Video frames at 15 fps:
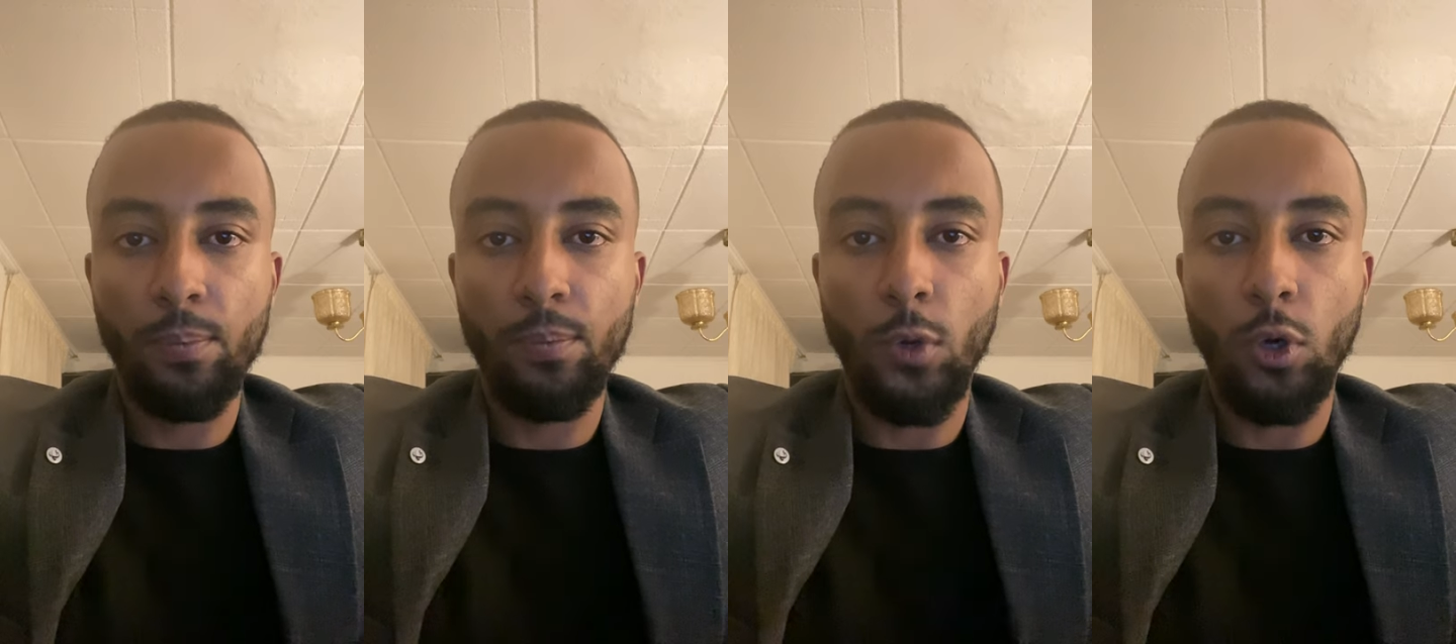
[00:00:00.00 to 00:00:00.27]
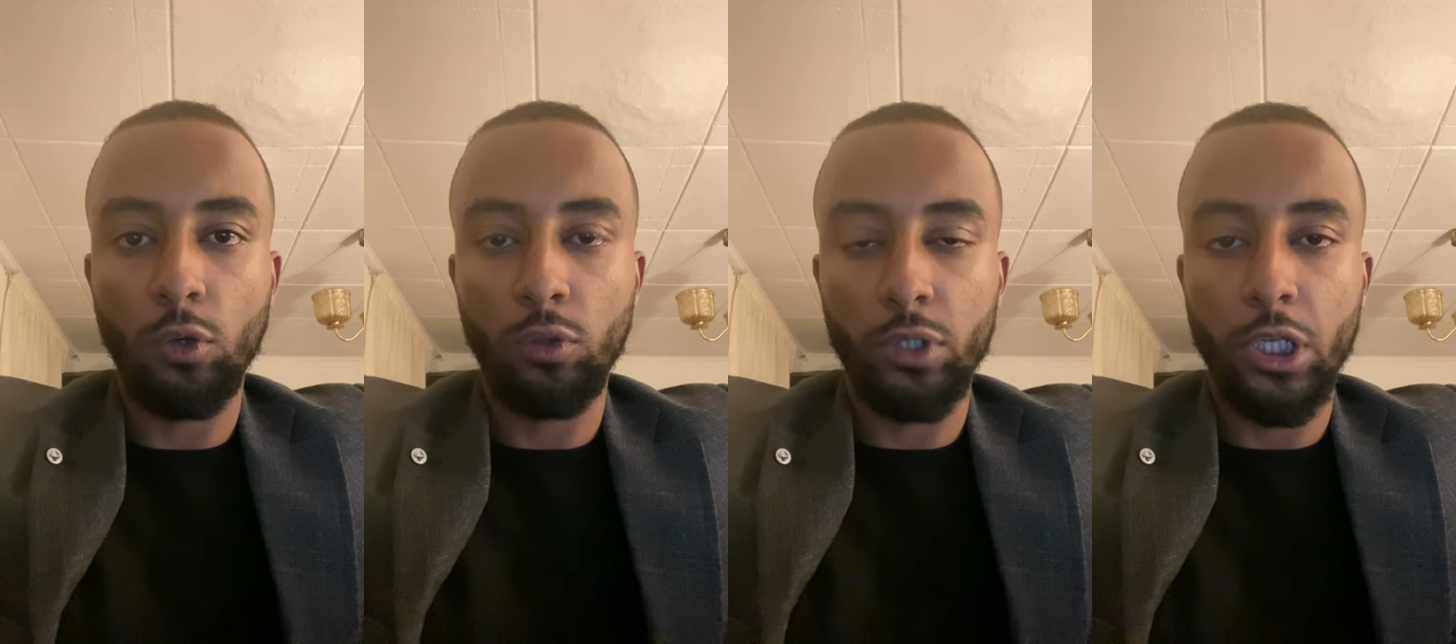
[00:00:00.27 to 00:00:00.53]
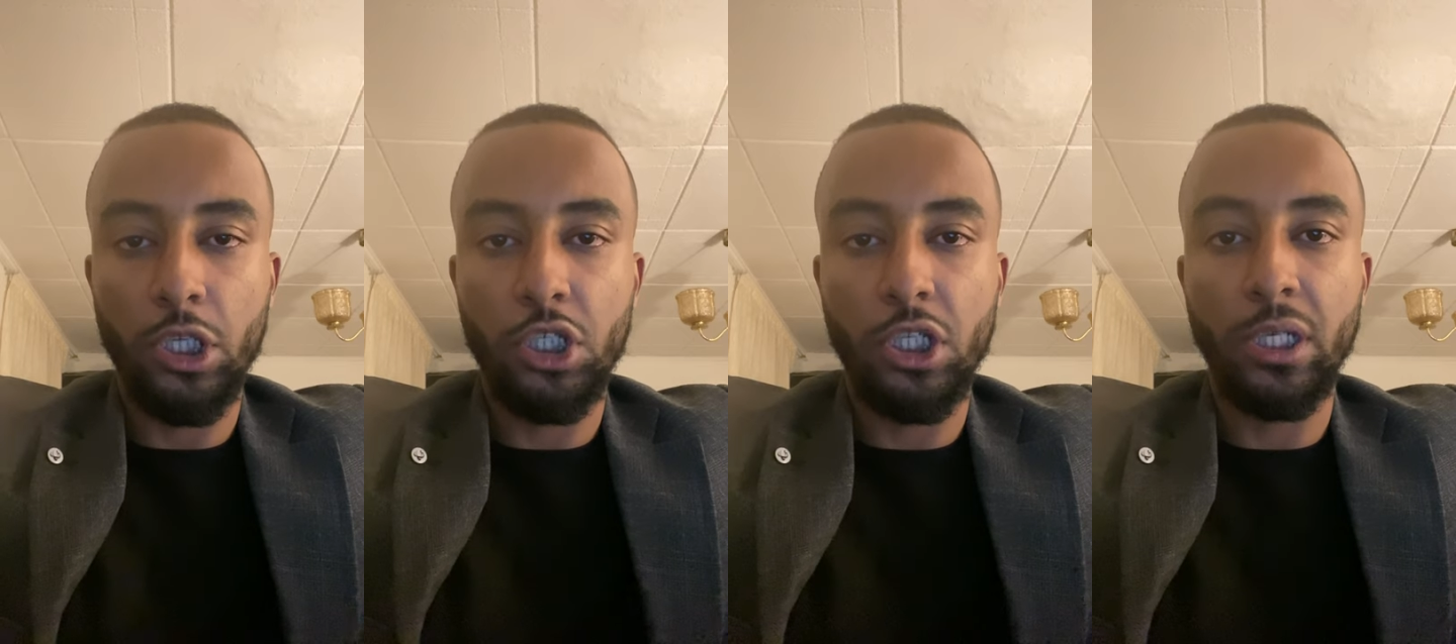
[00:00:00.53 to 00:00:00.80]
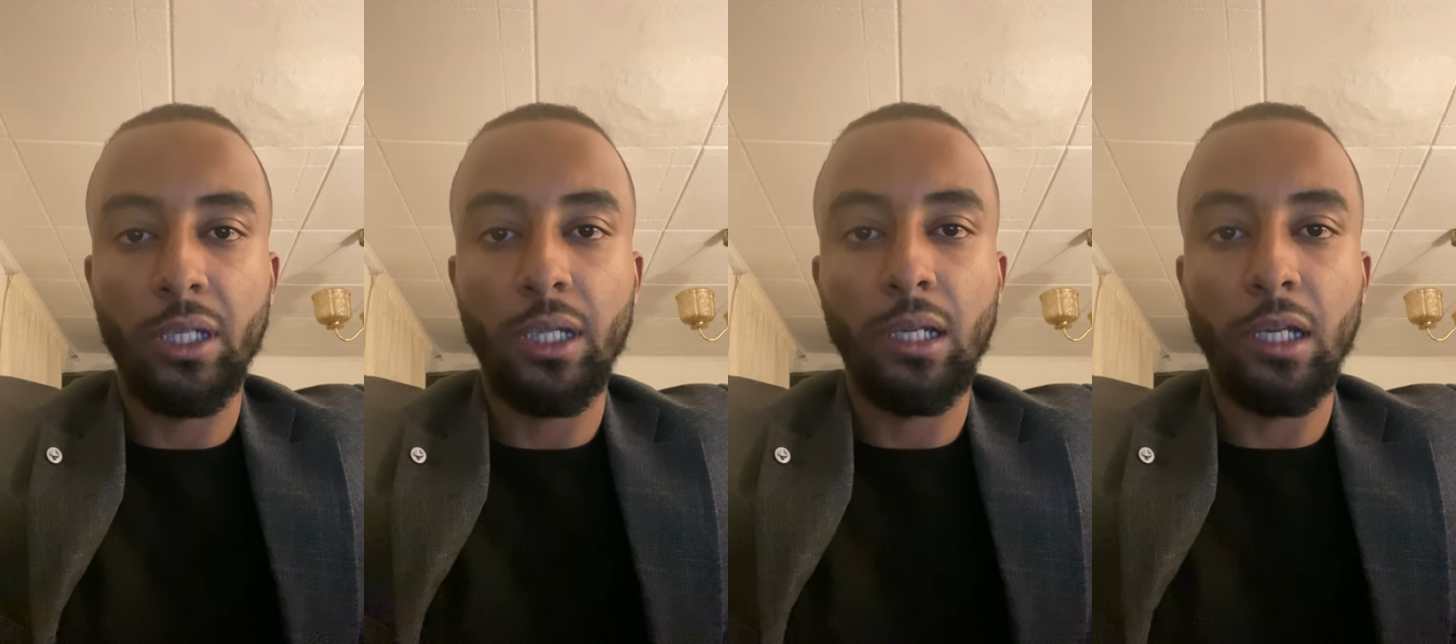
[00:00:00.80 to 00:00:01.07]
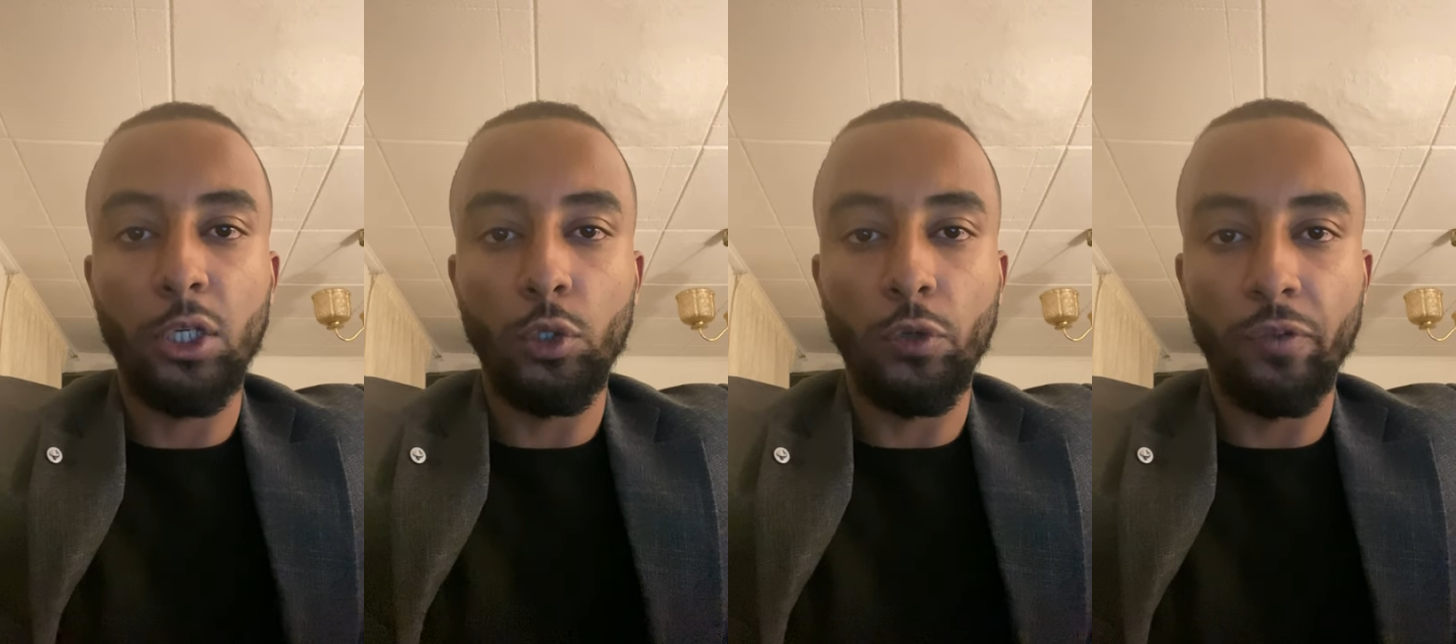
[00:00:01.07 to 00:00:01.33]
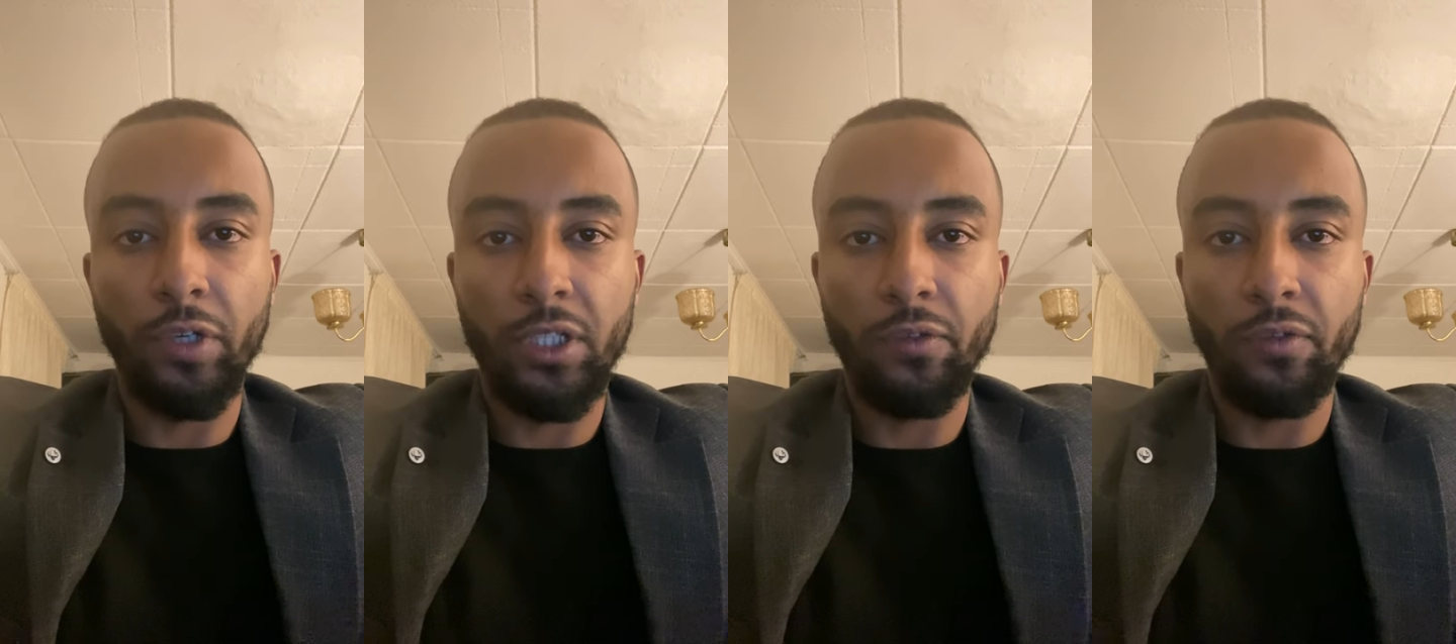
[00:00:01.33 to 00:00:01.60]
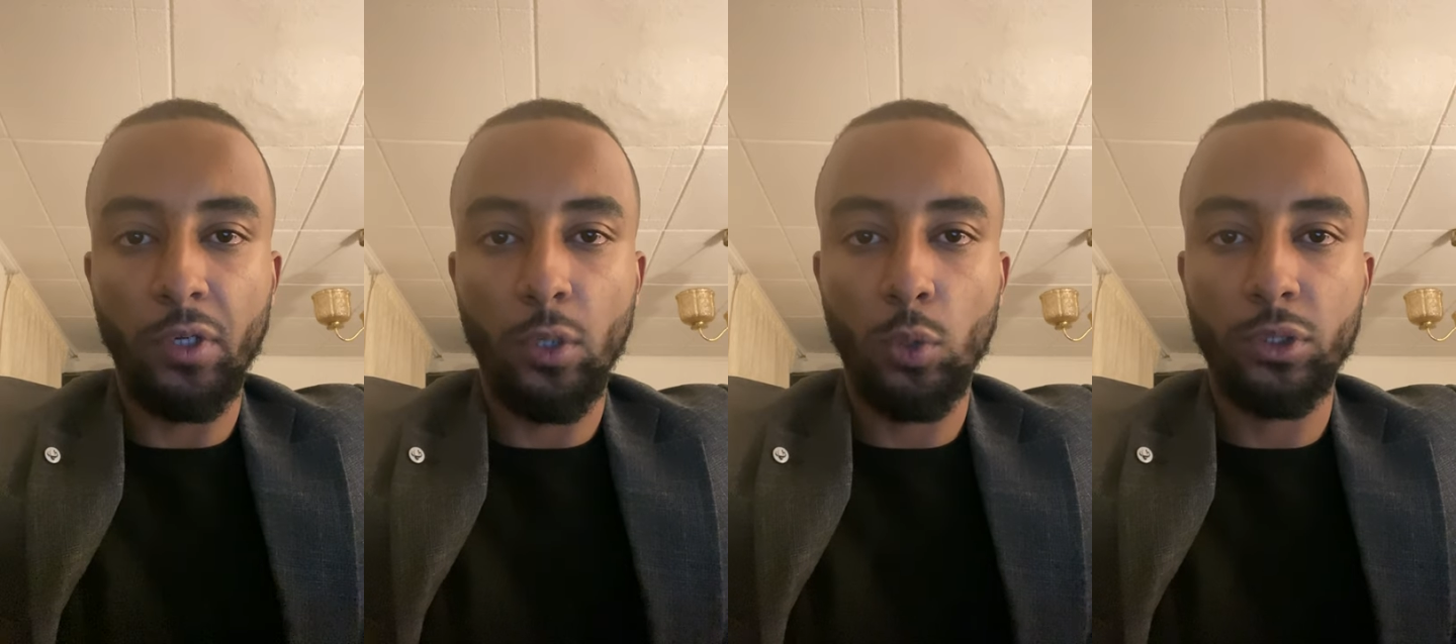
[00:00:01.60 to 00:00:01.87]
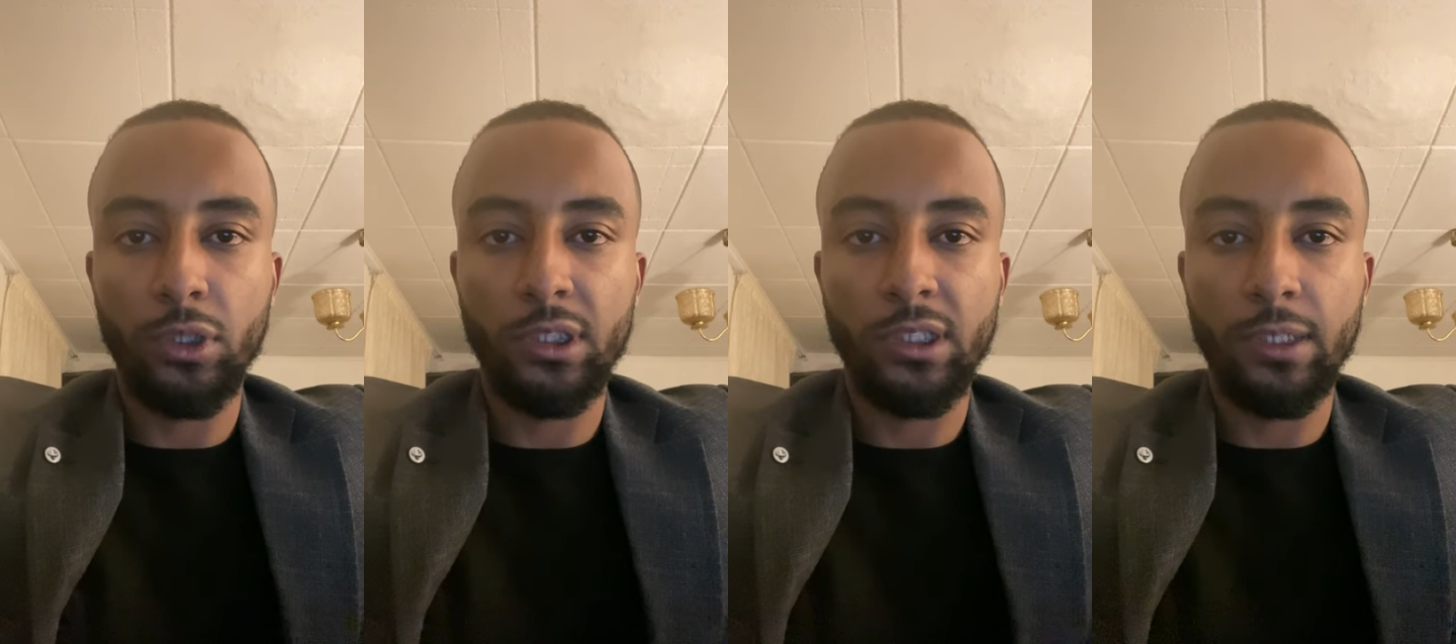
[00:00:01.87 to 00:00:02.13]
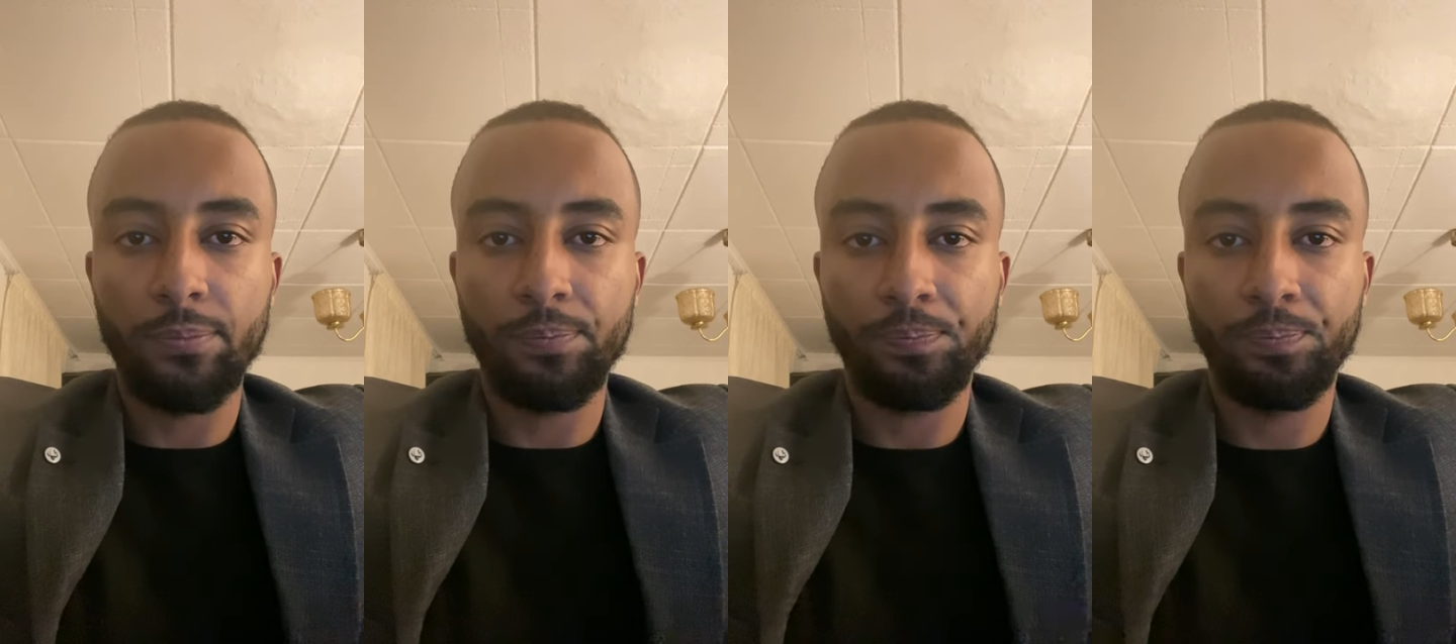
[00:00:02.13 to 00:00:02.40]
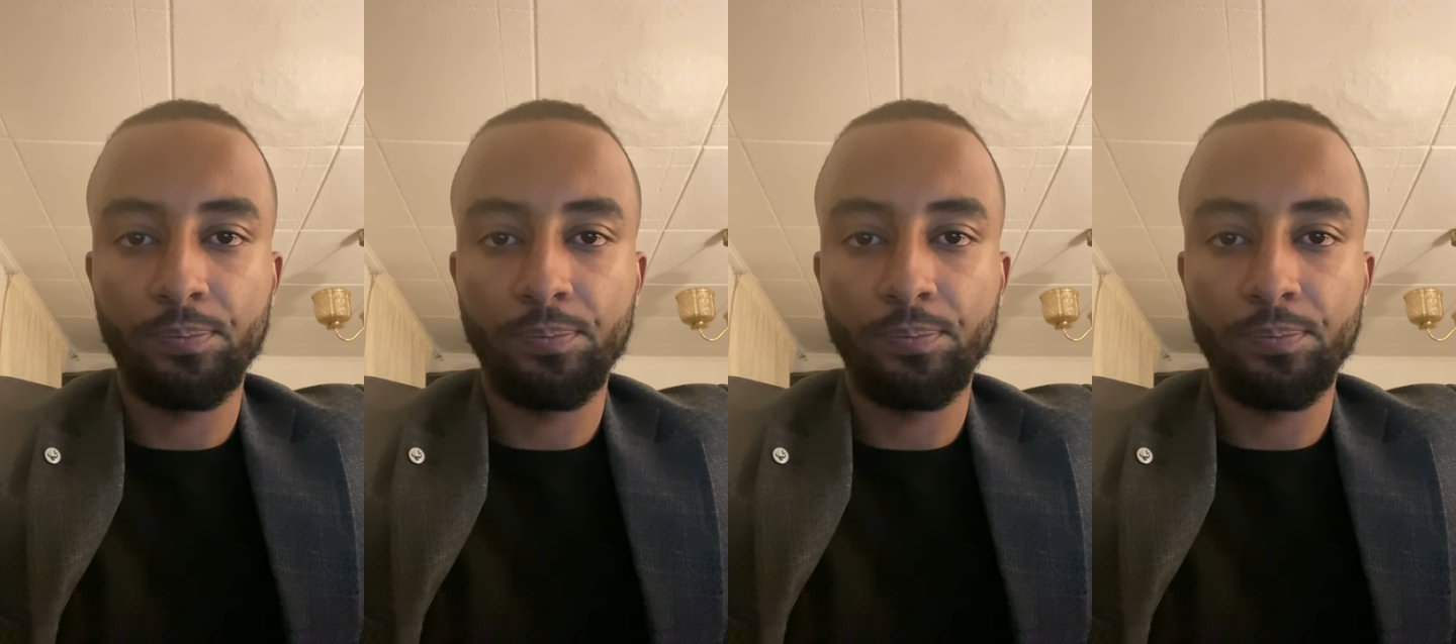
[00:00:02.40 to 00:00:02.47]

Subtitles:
or the general innovative ecosystem.